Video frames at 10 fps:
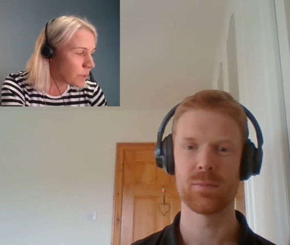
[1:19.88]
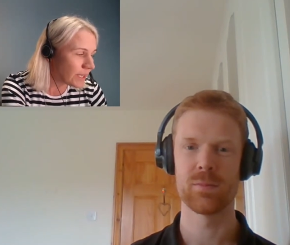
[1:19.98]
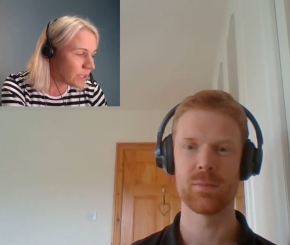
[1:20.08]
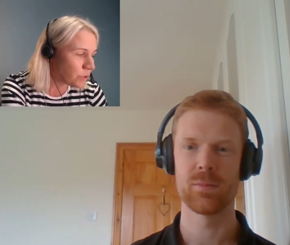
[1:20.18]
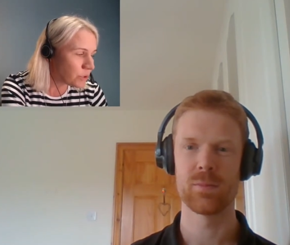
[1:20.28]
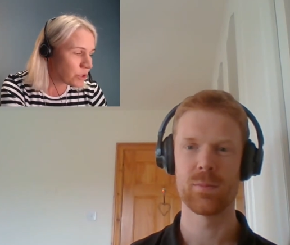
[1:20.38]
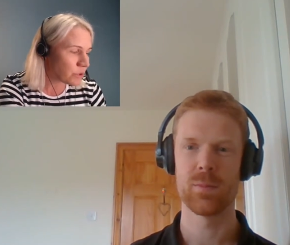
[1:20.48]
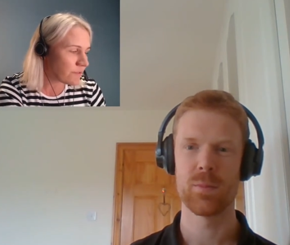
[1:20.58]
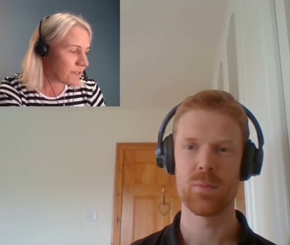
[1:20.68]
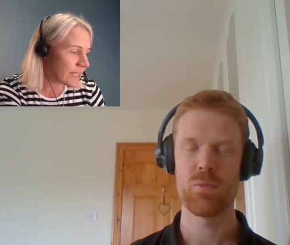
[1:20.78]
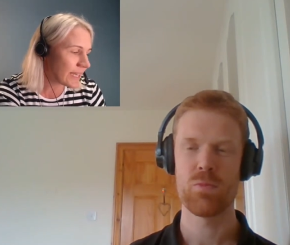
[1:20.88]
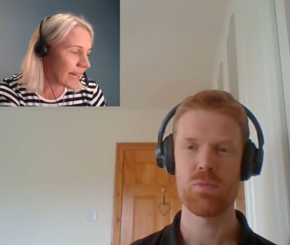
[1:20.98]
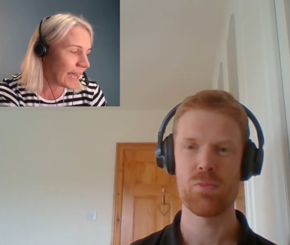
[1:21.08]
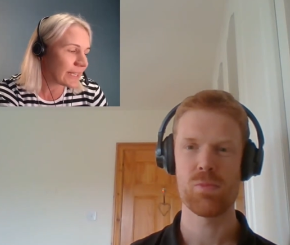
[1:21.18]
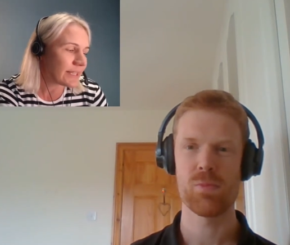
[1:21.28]
Speaker 1: why did you choose
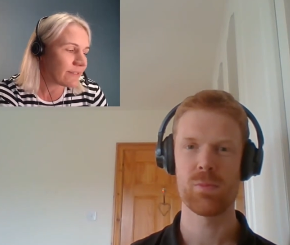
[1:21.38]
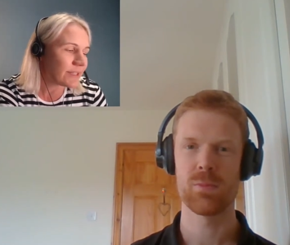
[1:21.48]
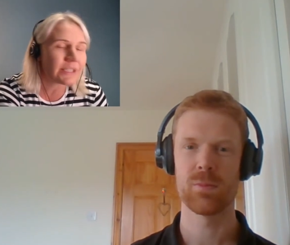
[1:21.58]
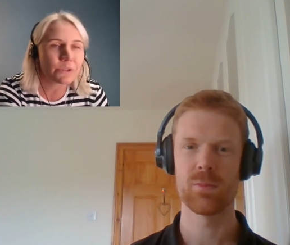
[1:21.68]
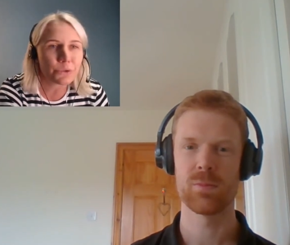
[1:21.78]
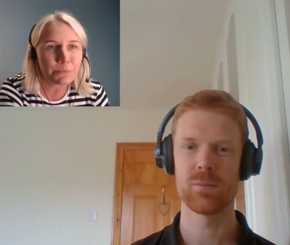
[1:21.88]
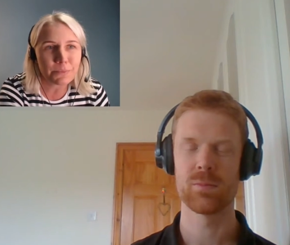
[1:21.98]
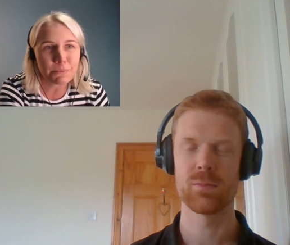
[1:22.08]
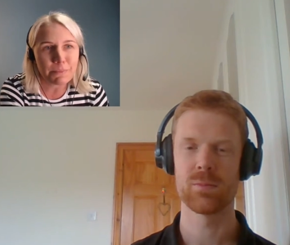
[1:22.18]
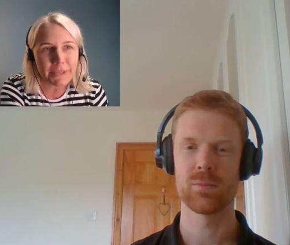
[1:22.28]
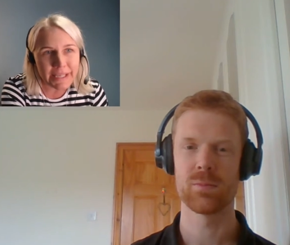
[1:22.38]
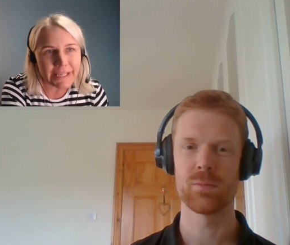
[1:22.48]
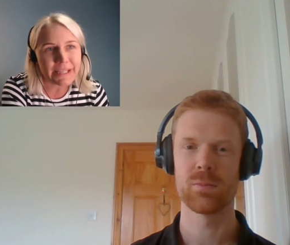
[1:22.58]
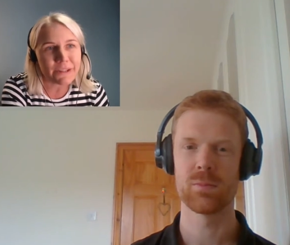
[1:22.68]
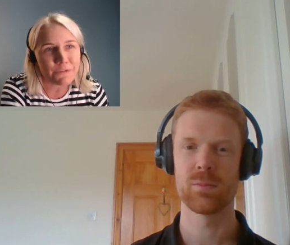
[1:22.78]
physical activity to be
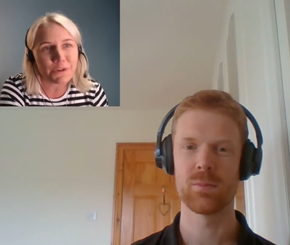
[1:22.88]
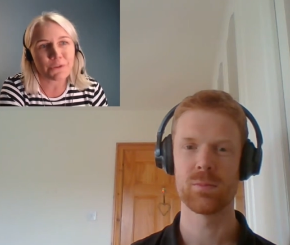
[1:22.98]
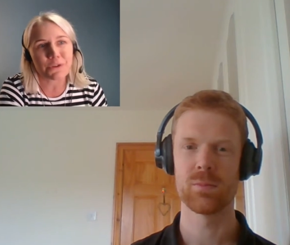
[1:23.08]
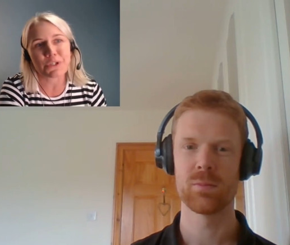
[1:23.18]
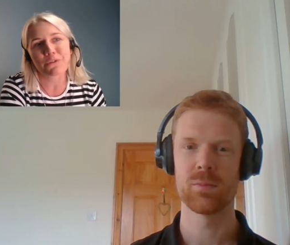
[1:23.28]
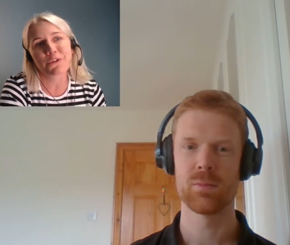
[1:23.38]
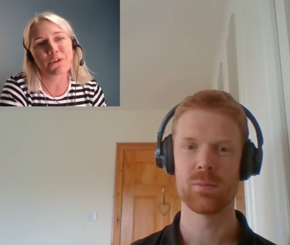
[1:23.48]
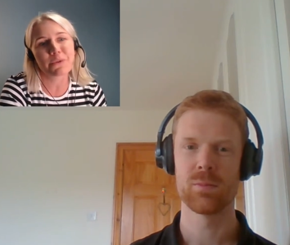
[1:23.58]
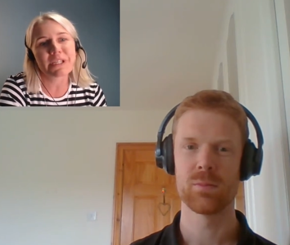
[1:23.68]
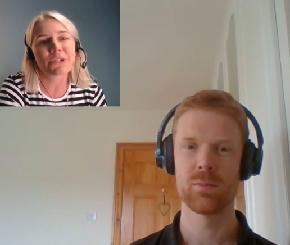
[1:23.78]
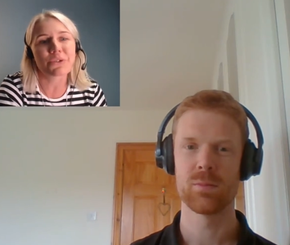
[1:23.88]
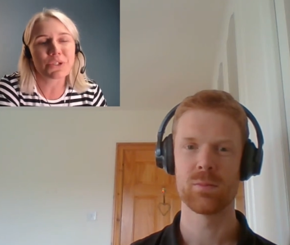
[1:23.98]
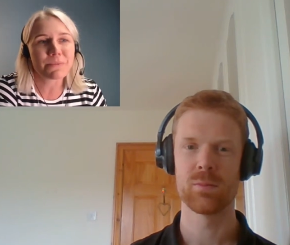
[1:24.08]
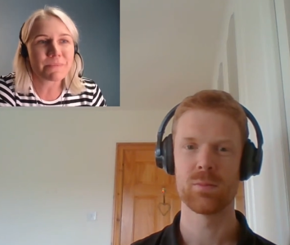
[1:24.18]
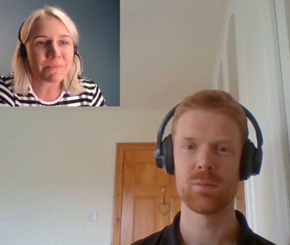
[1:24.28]
in the focus of your
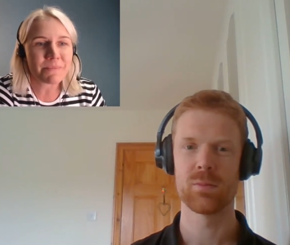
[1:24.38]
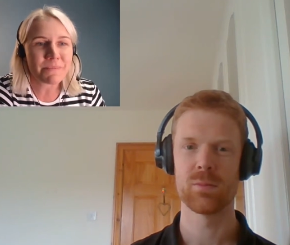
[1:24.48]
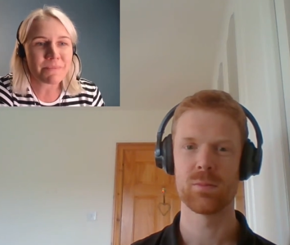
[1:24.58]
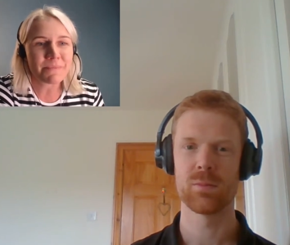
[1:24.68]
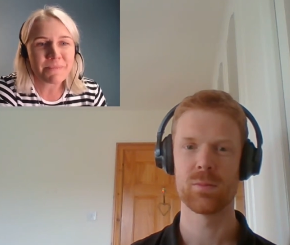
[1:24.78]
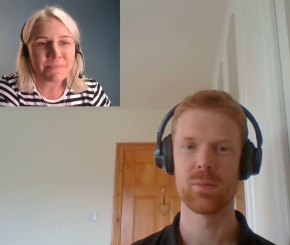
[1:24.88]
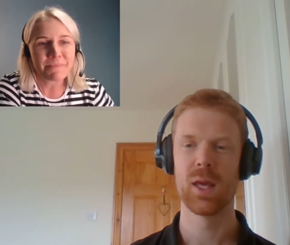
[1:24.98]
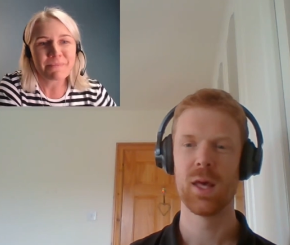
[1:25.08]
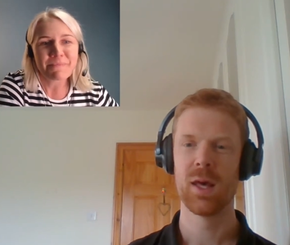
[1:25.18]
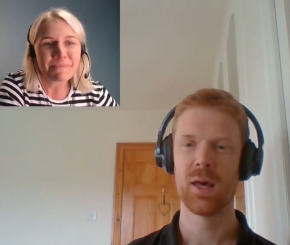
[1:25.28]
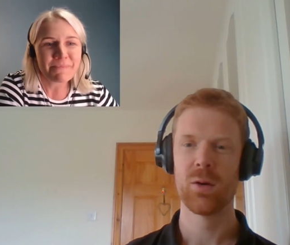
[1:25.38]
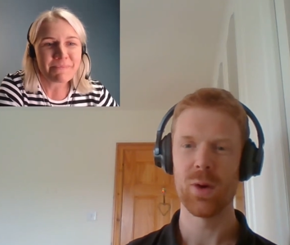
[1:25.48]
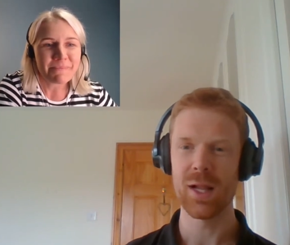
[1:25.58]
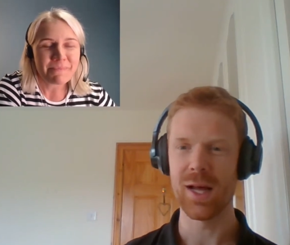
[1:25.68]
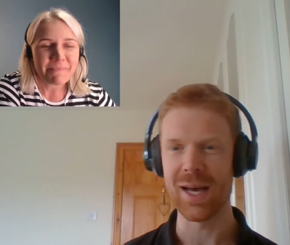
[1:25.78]
research?
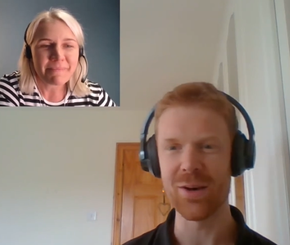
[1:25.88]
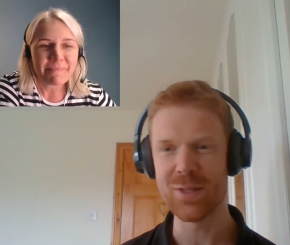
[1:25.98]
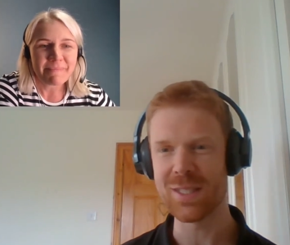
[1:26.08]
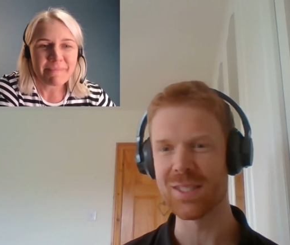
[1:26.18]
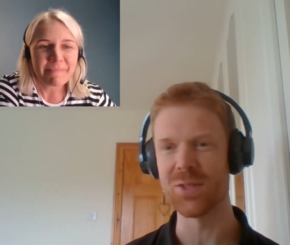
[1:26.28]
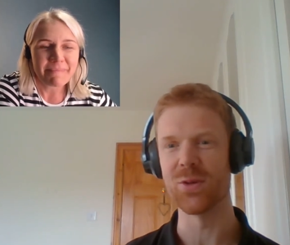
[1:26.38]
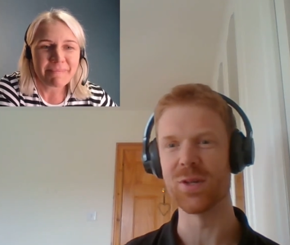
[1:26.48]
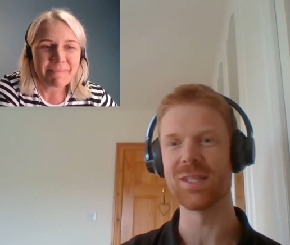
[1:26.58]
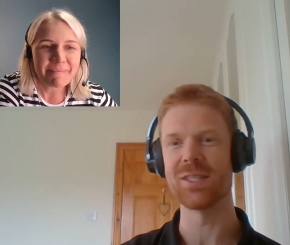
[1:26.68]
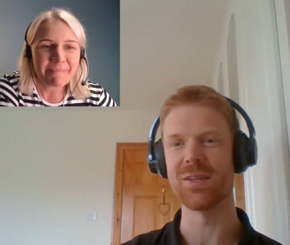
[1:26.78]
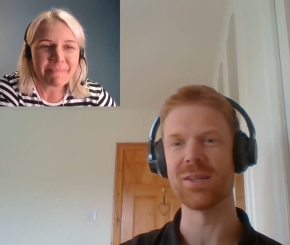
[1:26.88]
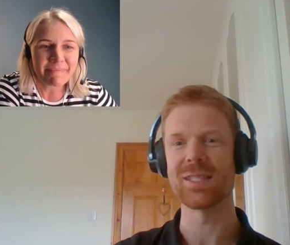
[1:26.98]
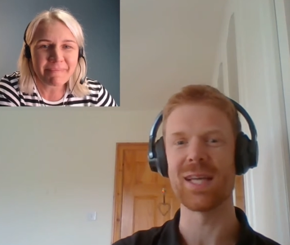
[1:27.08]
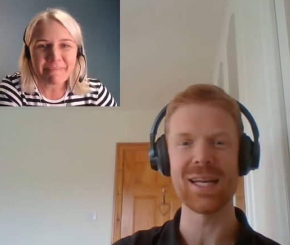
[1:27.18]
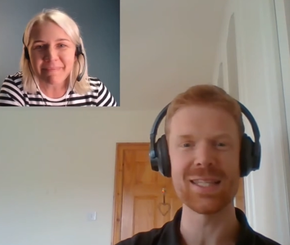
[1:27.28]
Speaker 2: Well, I always enjoyed doing
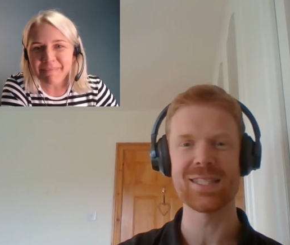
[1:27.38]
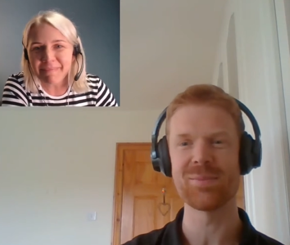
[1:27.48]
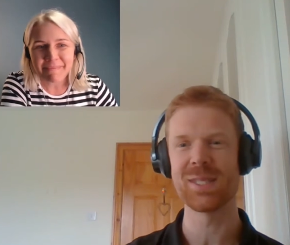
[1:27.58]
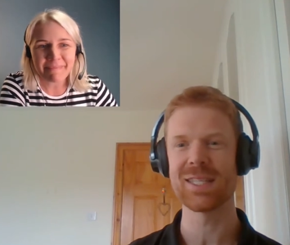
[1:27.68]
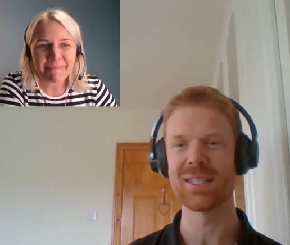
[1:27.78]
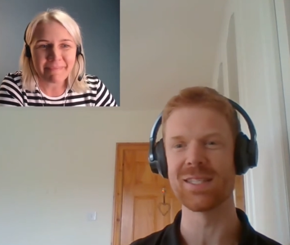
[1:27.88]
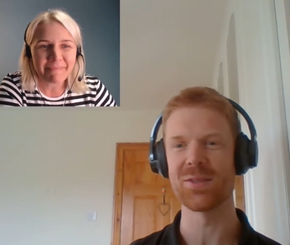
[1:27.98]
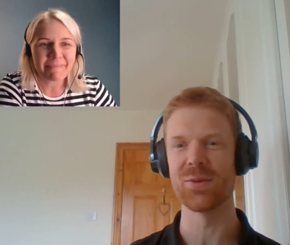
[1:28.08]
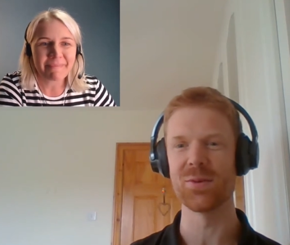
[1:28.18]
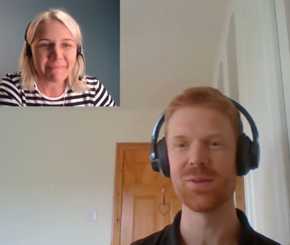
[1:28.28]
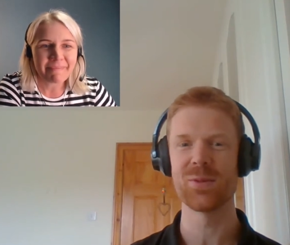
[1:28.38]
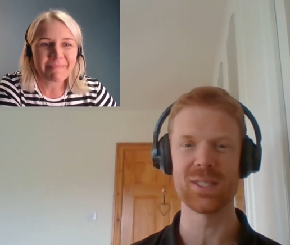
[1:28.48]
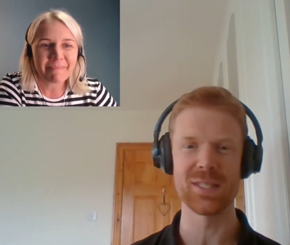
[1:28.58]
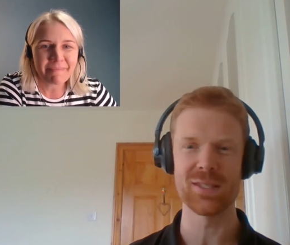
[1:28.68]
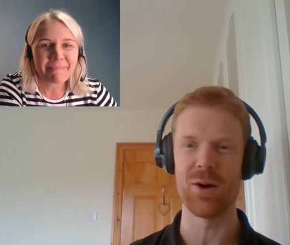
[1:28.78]
science subjects in school,
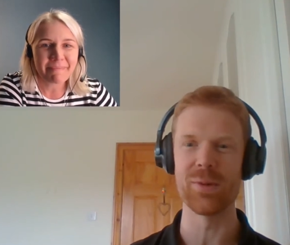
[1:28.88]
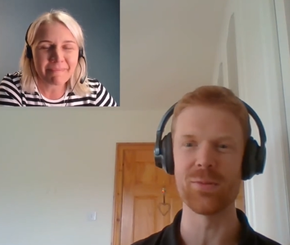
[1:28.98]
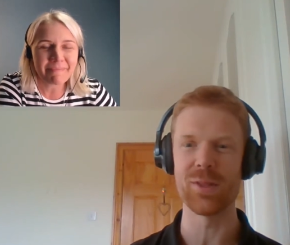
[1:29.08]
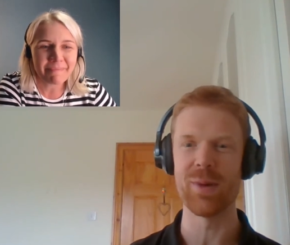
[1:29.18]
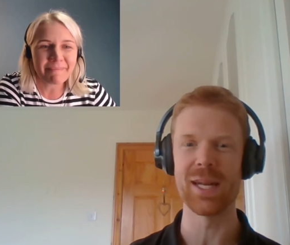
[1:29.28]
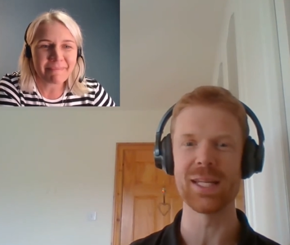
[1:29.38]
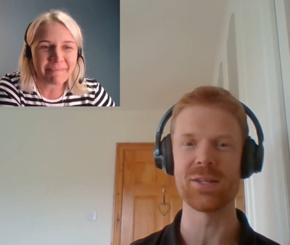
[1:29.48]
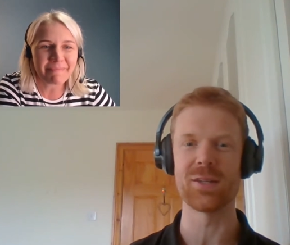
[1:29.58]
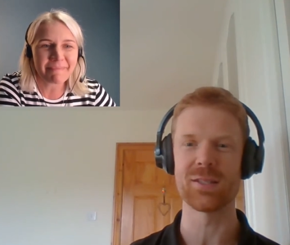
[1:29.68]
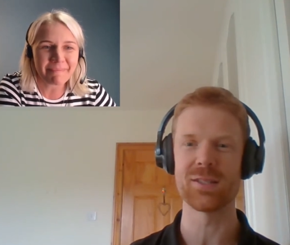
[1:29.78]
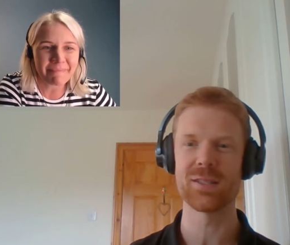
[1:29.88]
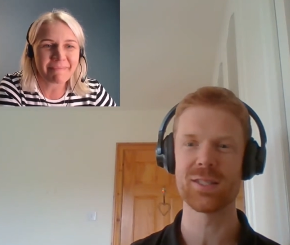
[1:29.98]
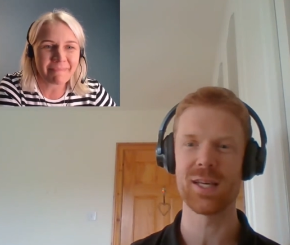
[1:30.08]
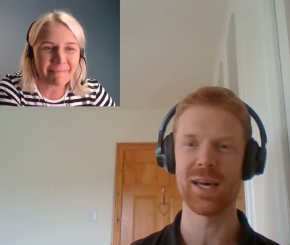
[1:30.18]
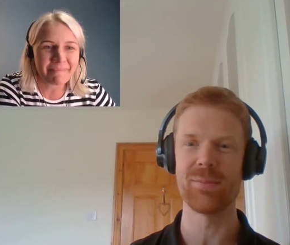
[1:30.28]
which is common with many
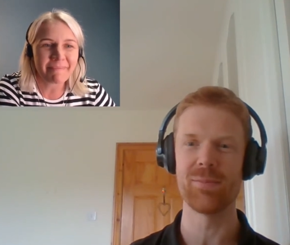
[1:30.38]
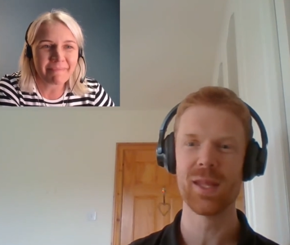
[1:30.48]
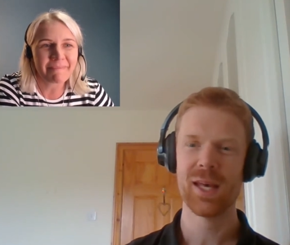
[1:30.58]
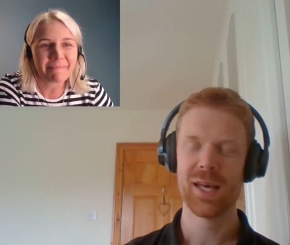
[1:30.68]
doctors. Um,